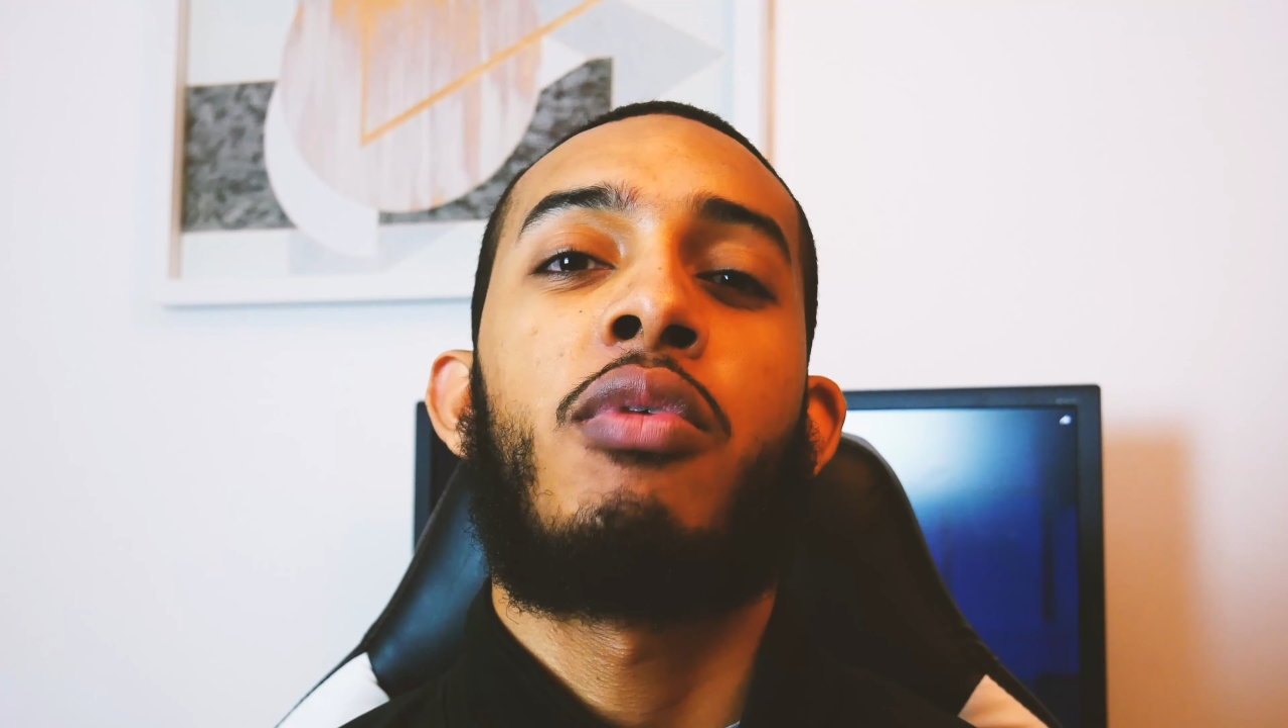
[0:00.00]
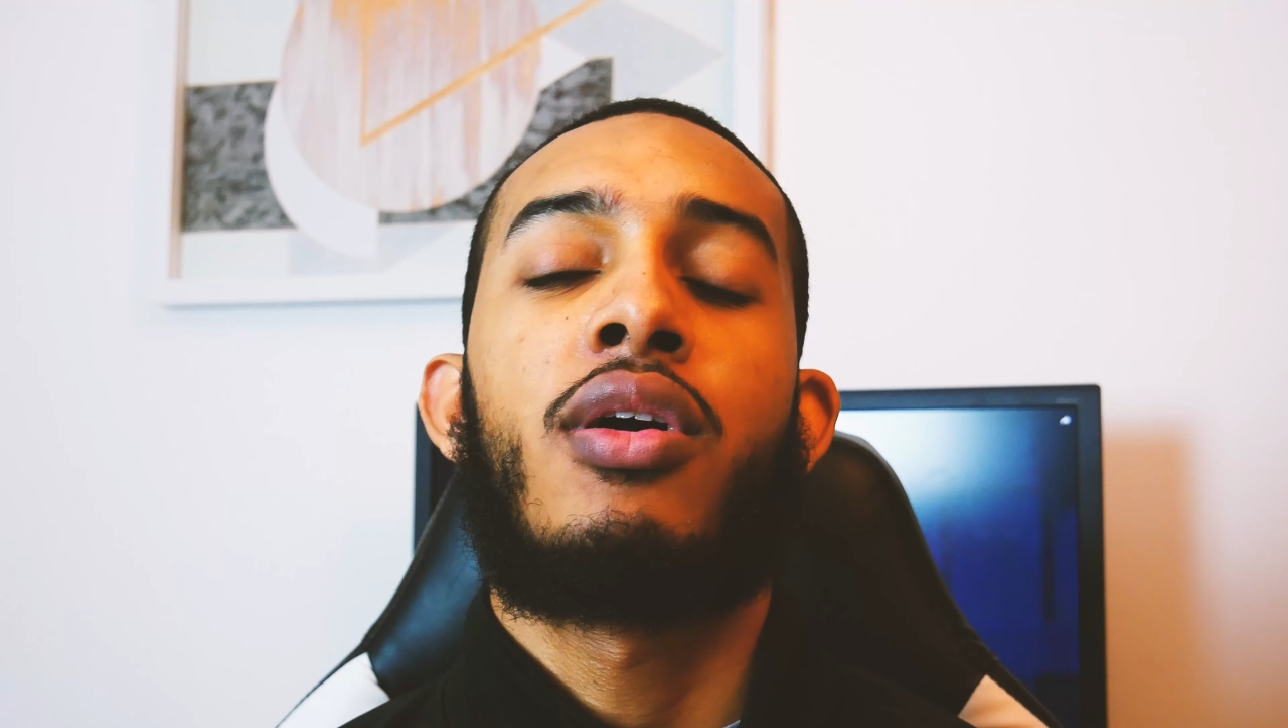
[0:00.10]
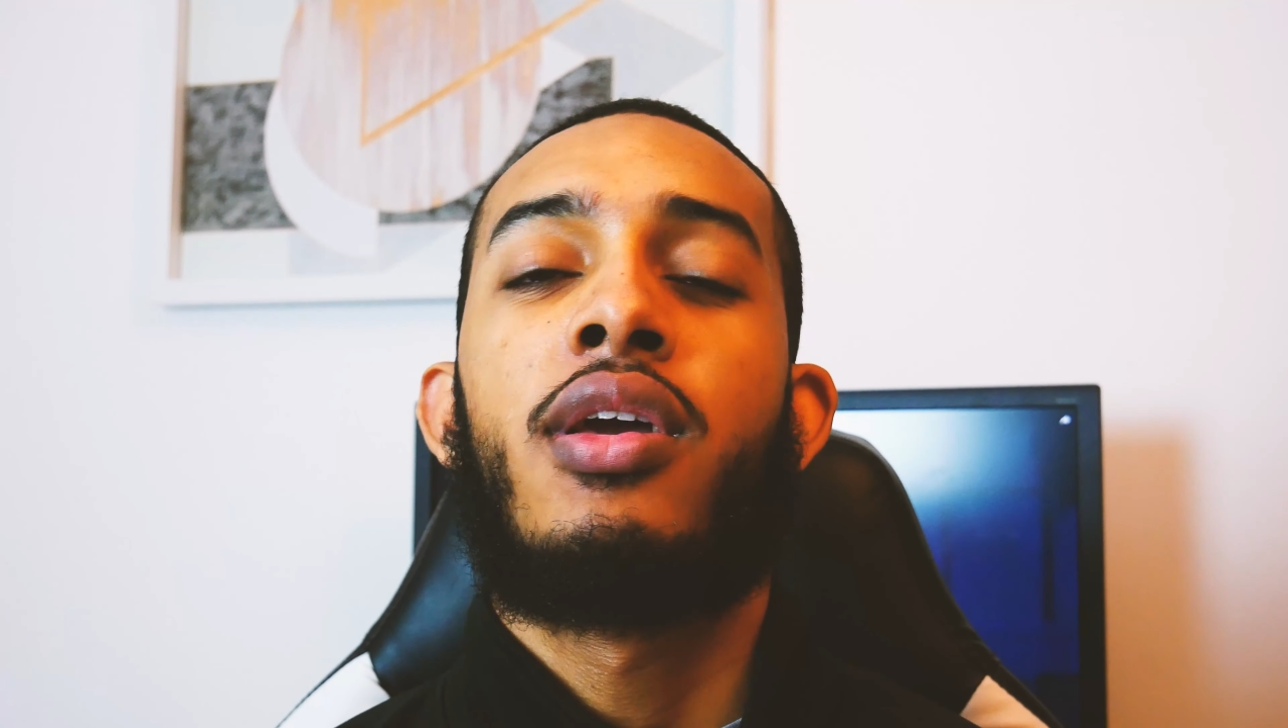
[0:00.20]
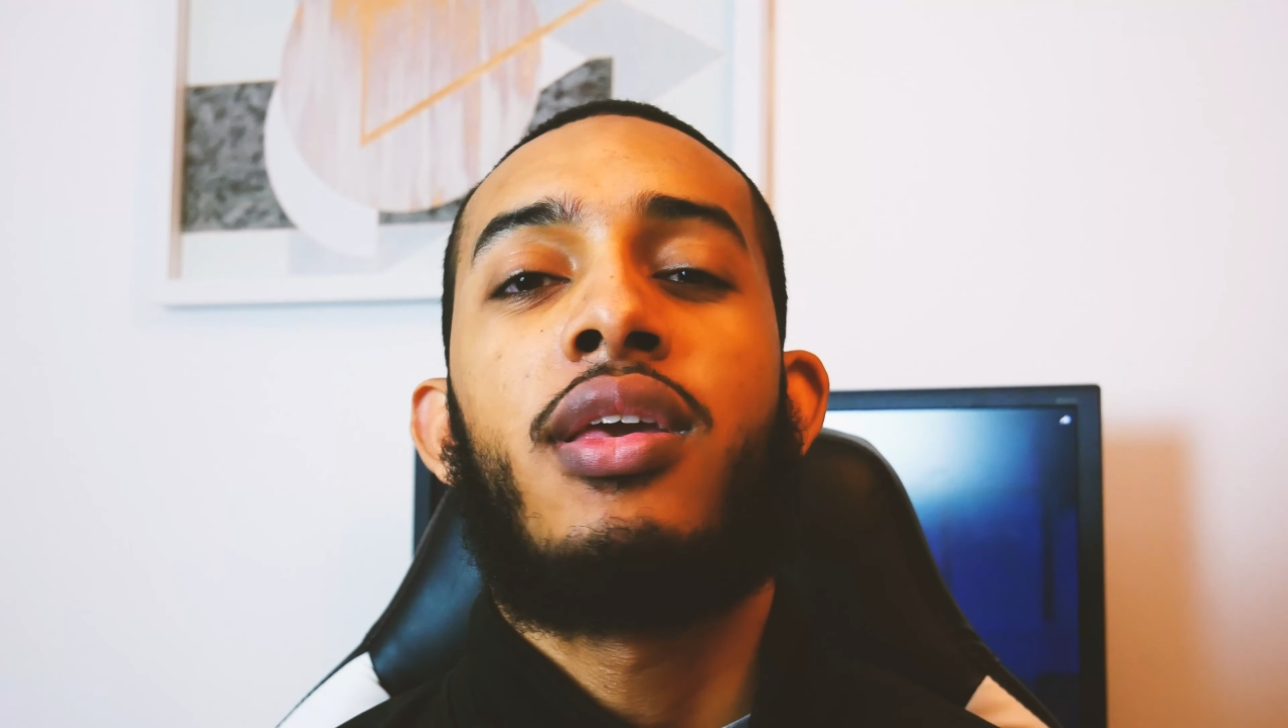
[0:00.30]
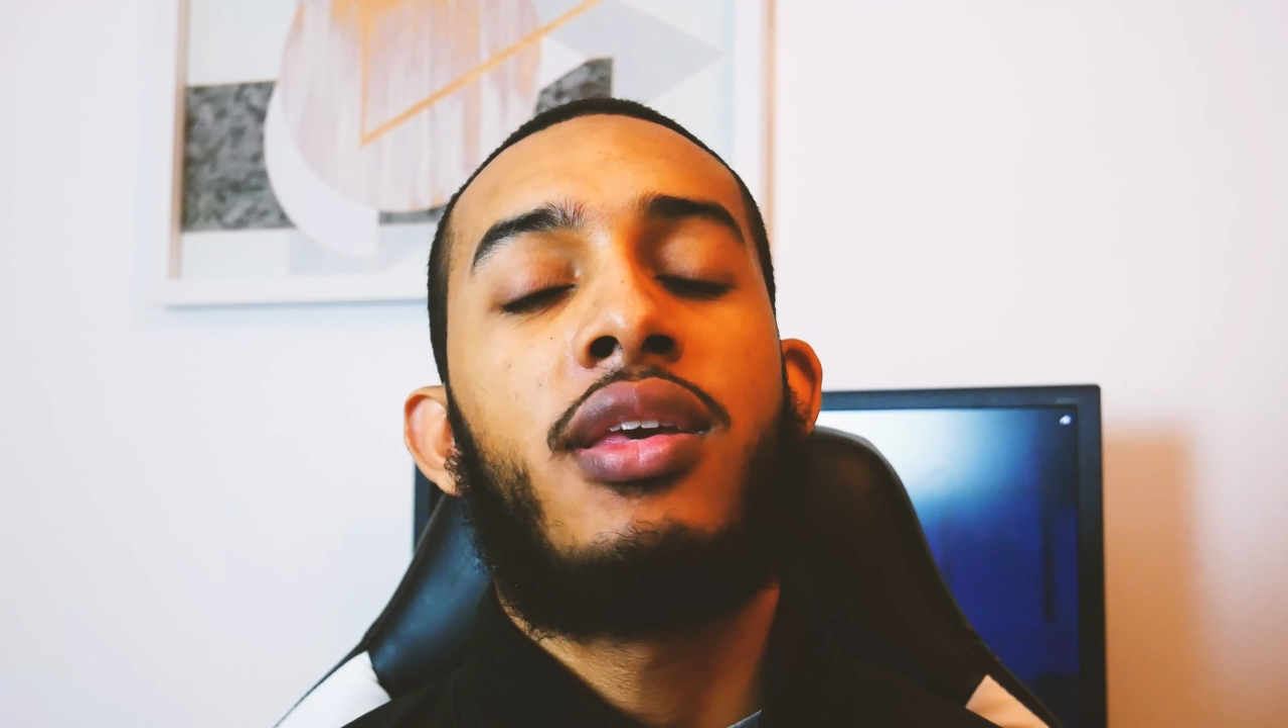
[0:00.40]

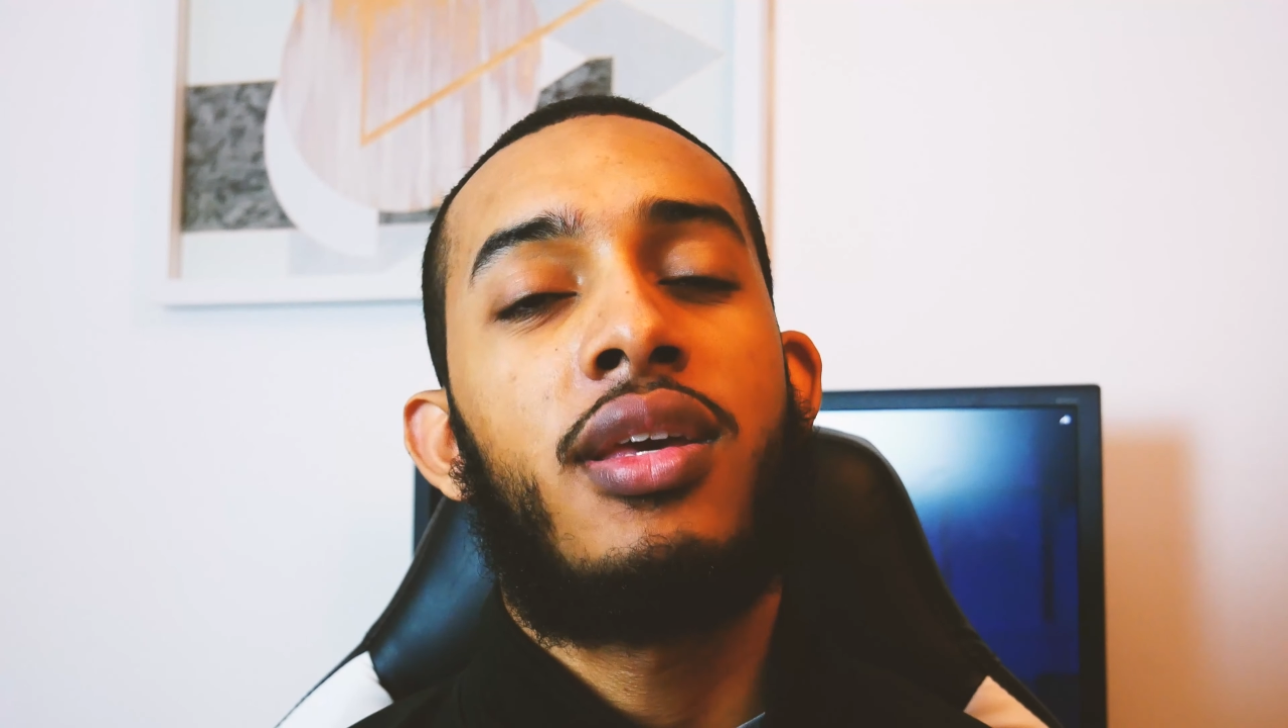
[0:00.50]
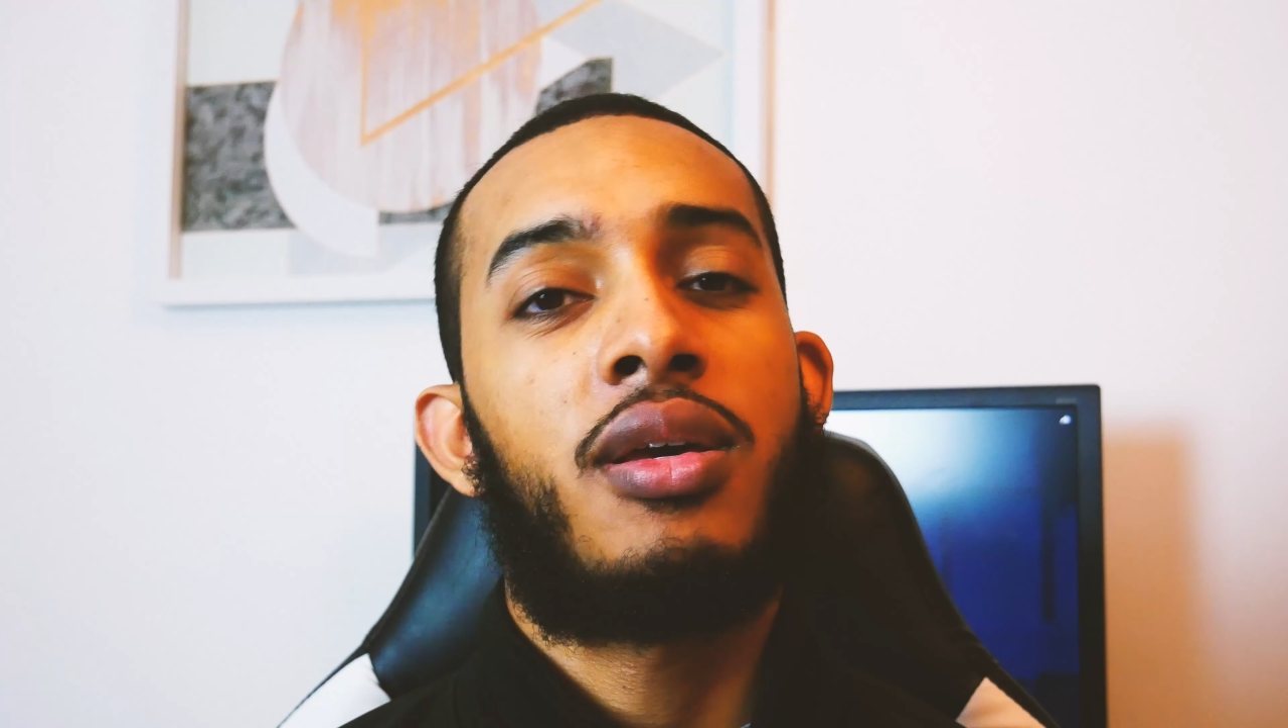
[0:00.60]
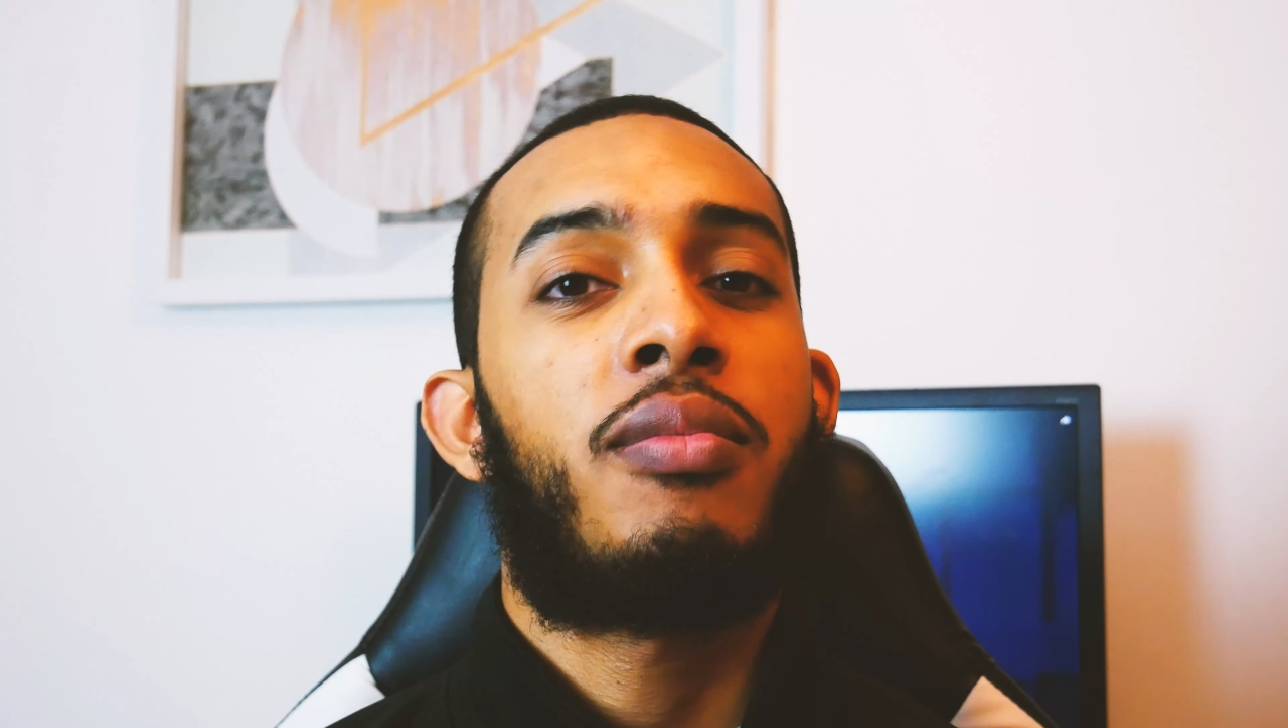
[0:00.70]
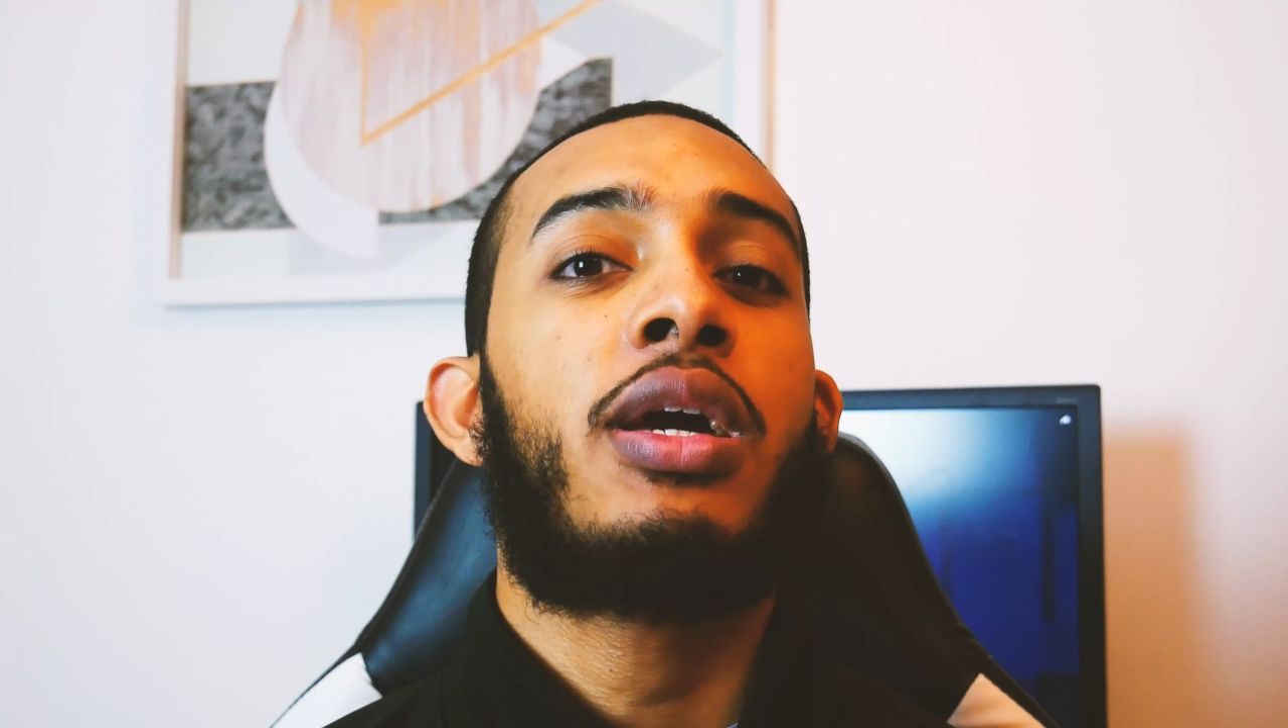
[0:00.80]
But yeah,